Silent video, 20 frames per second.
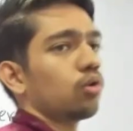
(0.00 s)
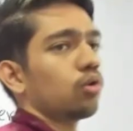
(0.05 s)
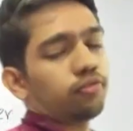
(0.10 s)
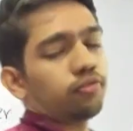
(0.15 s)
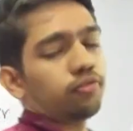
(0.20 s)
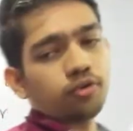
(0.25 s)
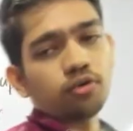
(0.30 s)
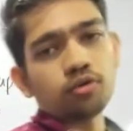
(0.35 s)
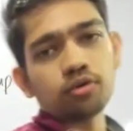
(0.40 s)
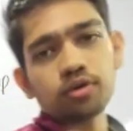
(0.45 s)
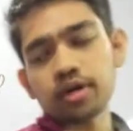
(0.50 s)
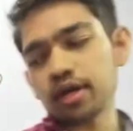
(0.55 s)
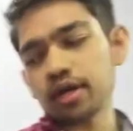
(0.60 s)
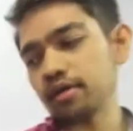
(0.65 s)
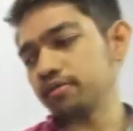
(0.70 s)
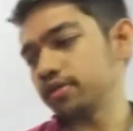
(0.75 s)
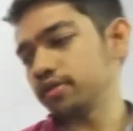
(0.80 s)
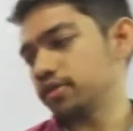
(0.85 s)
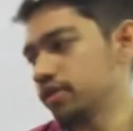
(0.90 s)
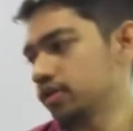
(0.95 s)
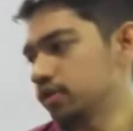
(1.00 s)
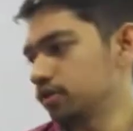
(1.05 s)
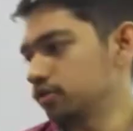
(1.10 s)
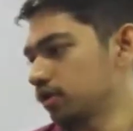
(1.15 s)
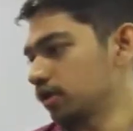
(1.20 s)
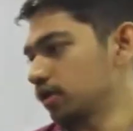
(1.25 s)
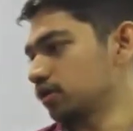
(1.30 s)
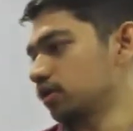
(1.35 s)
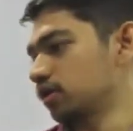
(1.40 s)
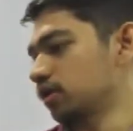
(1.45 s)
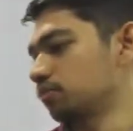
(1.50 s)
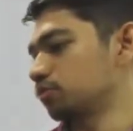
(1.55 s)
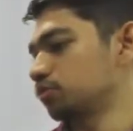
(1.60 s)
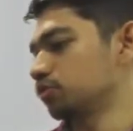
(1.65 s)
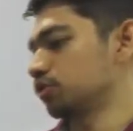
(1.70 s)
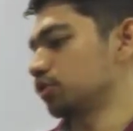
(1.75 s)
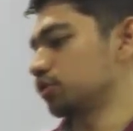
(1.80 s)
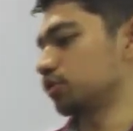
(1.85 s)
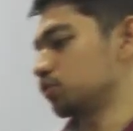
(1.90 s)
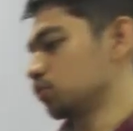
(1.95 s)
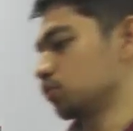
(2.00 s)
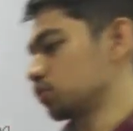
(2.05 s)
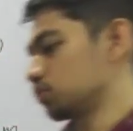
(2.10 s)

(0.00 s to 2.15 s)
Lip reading: Or if you don't have it, then you can come to the